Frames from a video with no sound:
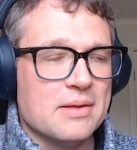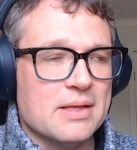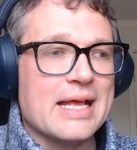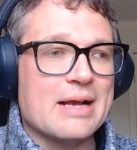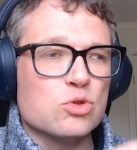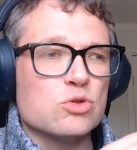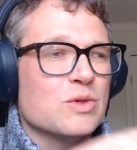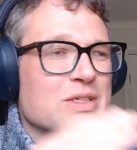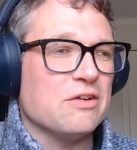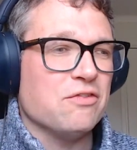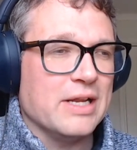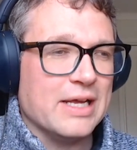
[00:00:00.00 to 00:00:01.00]
It was also
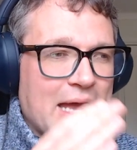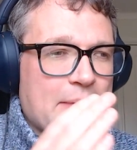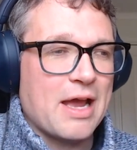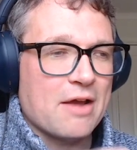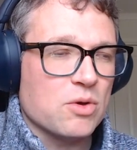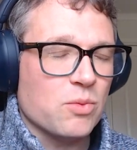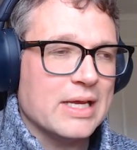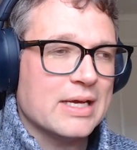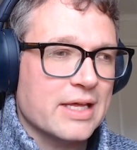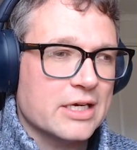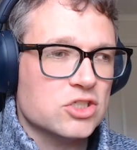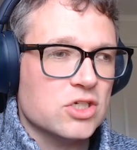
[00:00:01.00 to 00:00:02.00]
it came out every week,
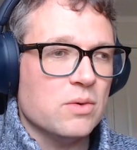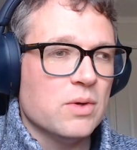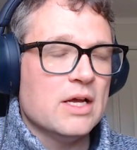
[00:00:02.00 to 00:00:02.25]
that show,